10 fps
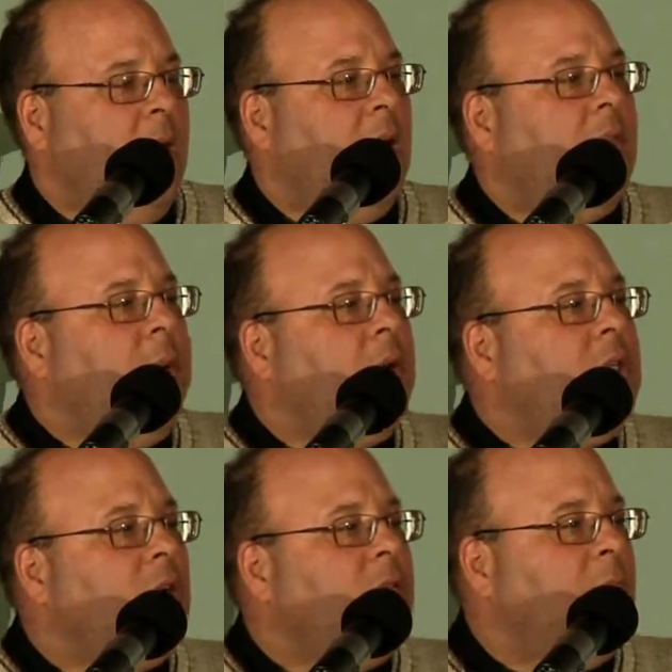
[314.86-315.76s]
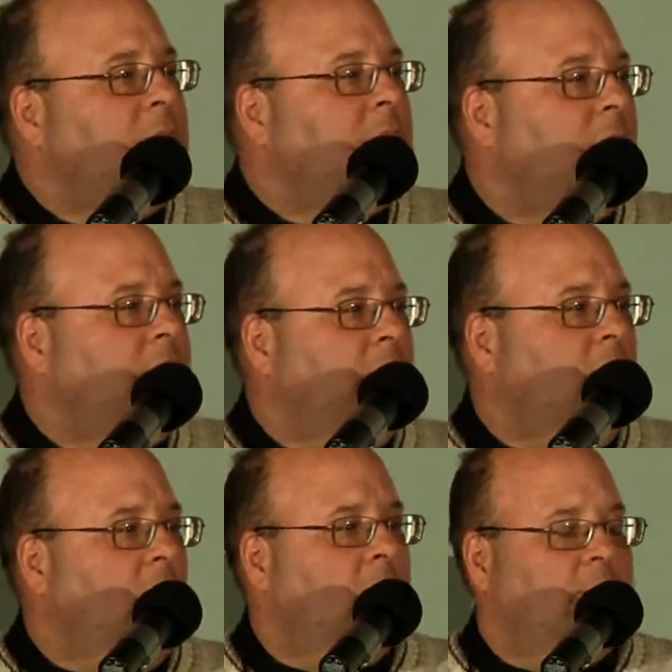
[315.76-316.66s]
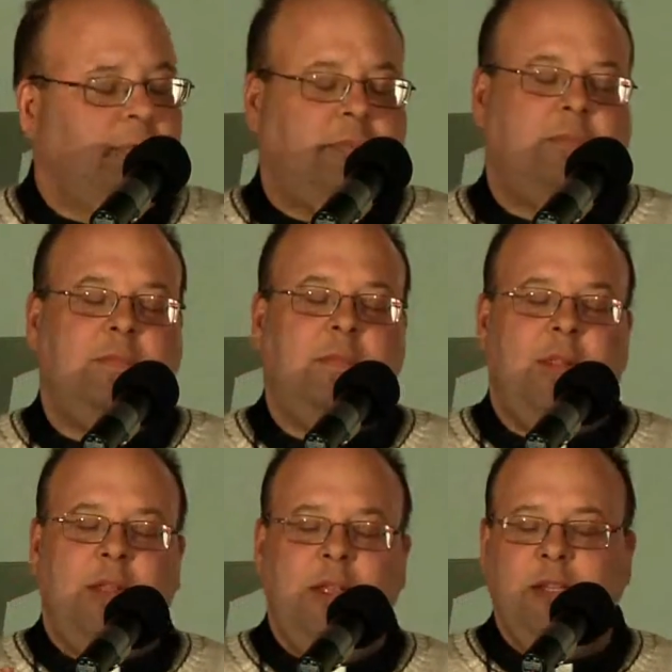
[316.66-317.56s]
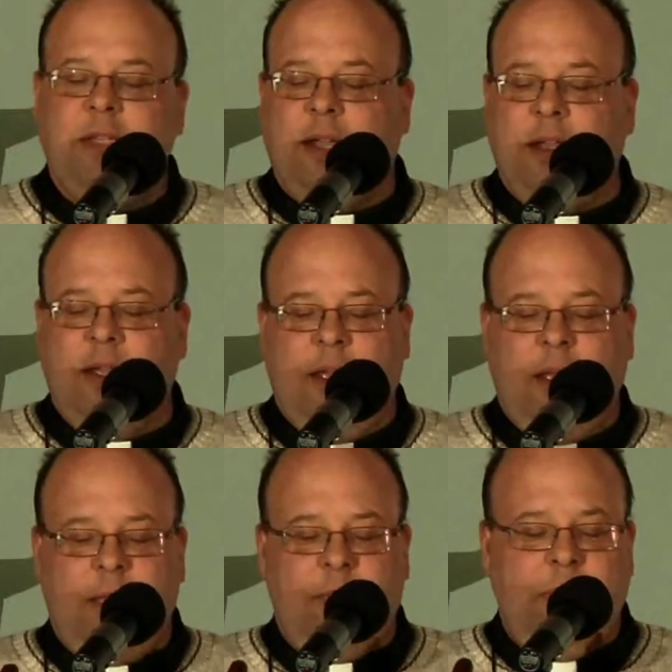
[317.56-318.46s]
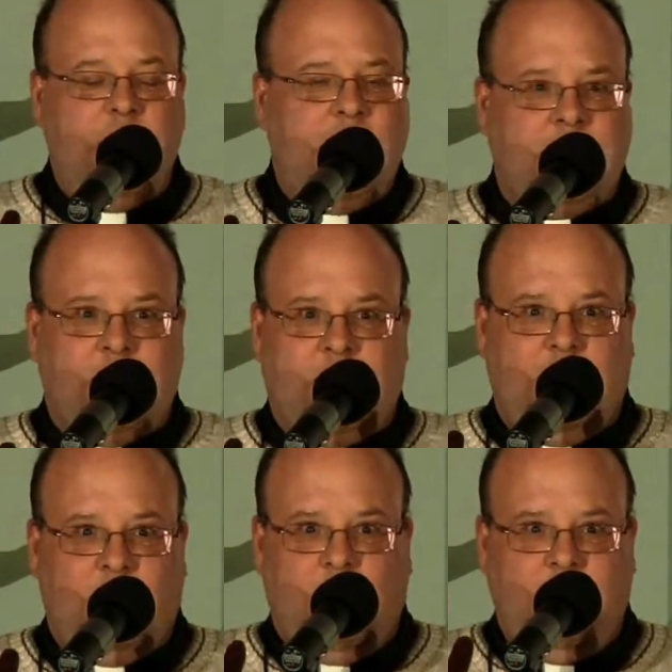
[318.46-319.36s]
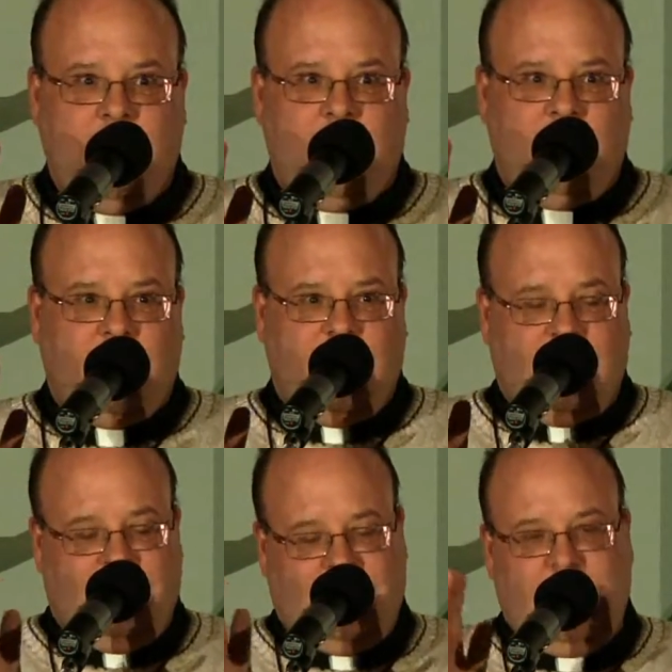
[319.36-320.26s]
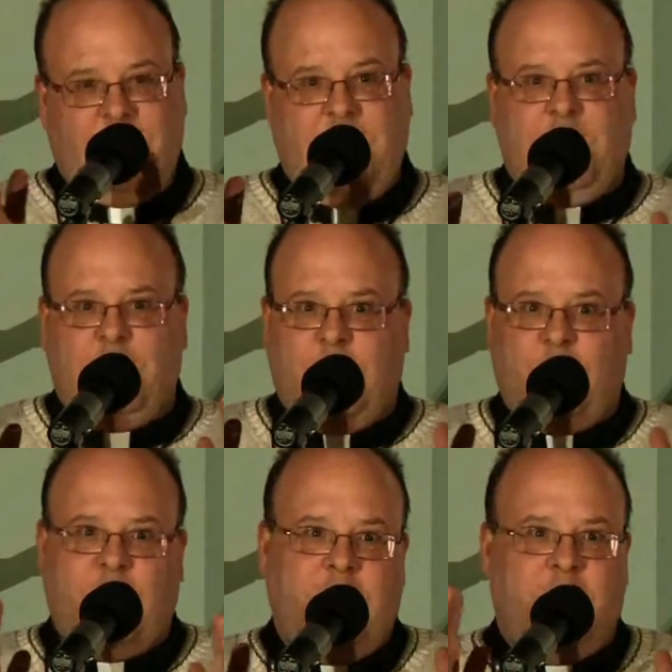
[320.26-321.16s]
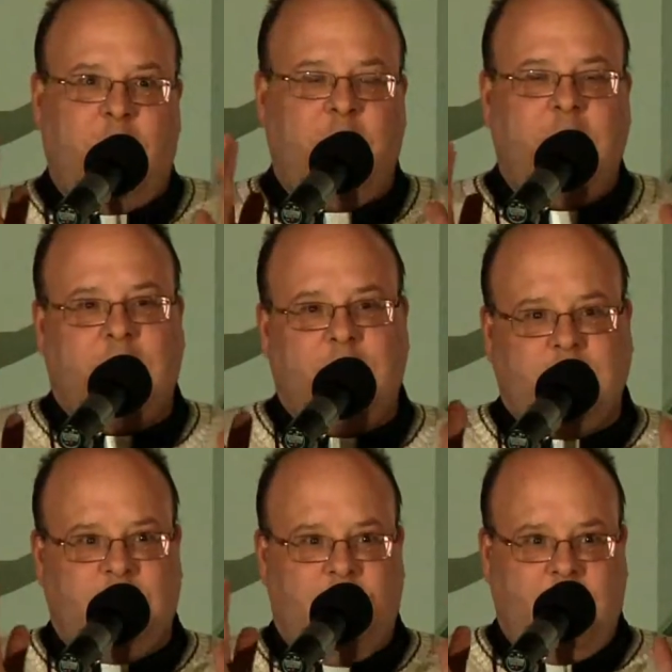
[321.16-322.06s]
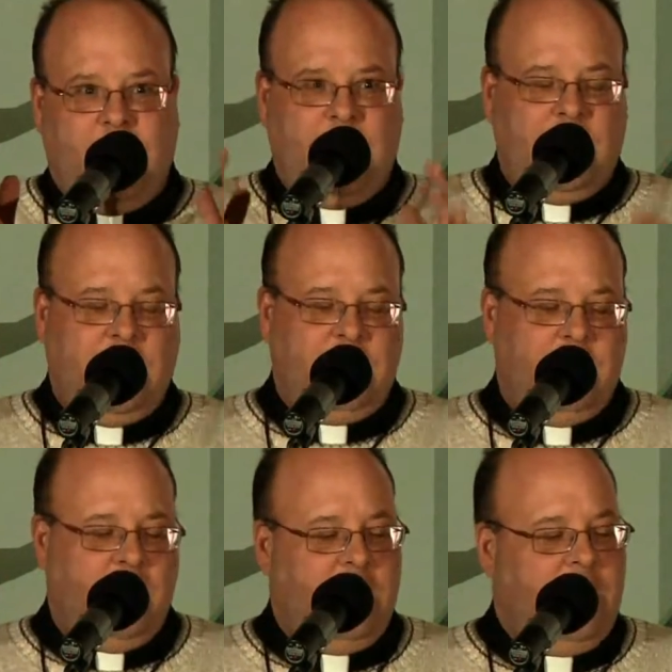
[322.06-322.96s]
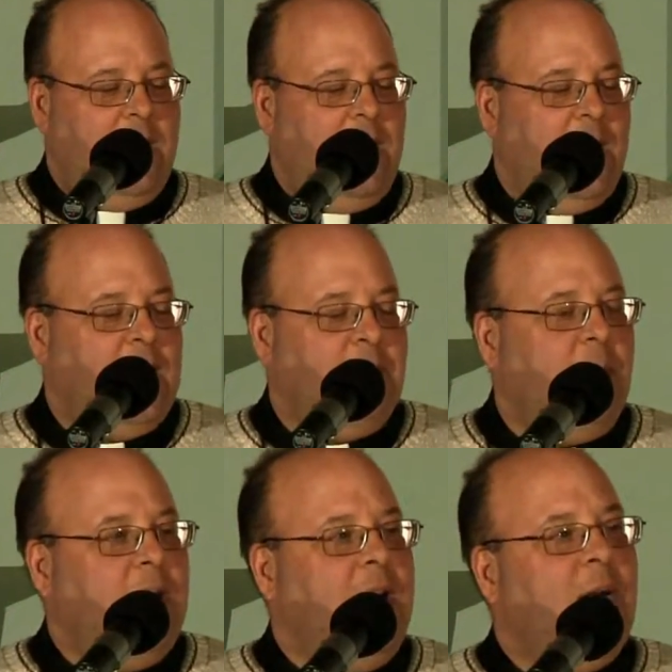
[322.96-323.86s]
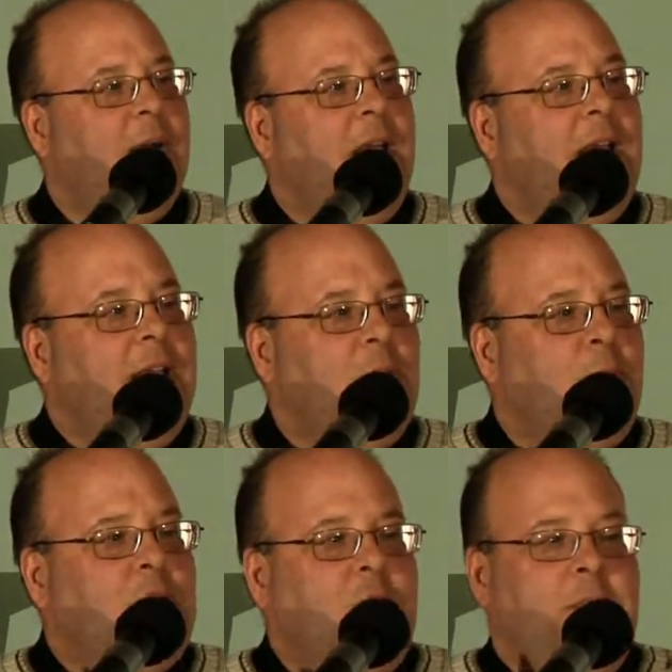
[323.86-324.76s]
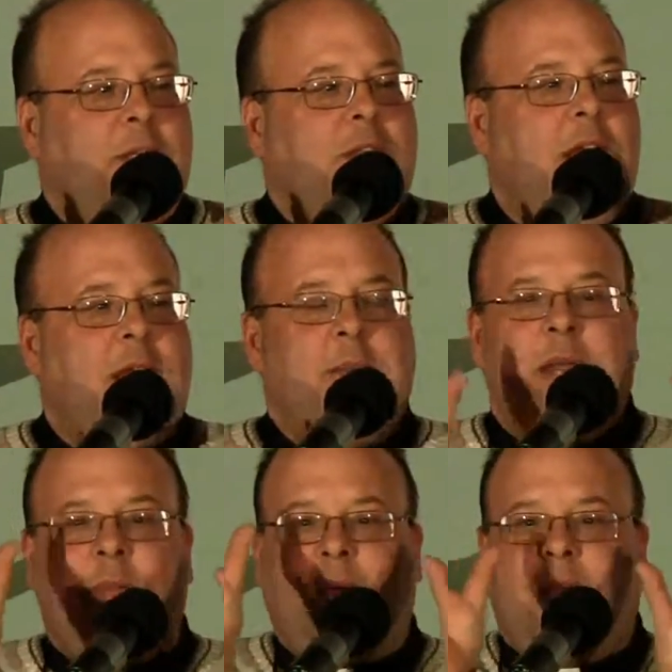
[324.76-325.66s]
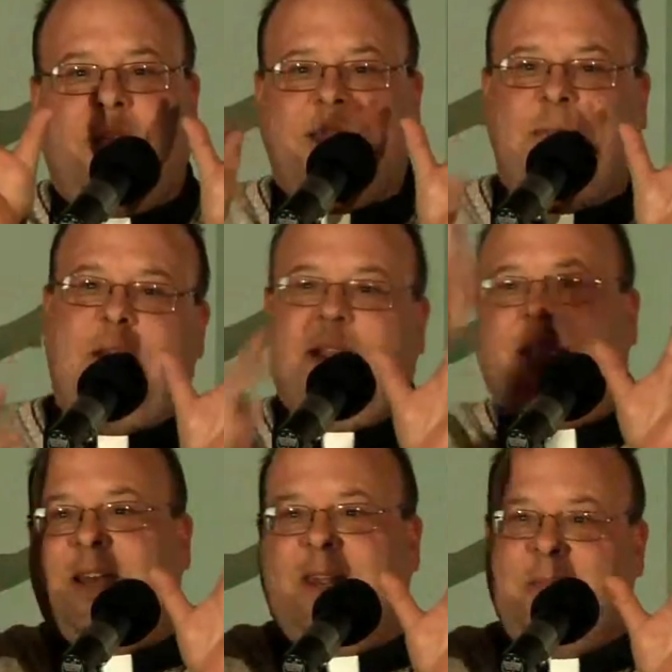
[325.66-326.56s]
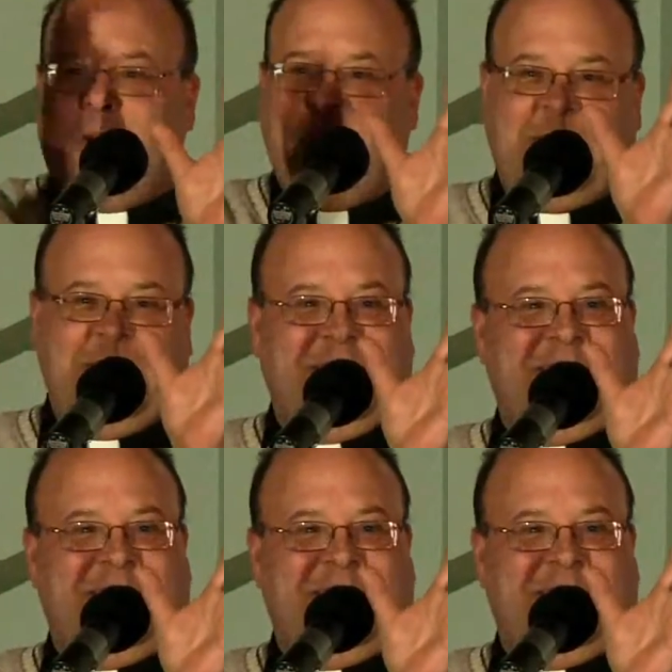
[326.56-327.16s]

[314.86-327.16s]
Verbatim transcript: I have a picture of myself at home. It's uh, me as a, a one year old. I, I figure around one year old because I wasn't walking yet at the point at that point. Now, the original picture had me and my cousin, but I cut him out.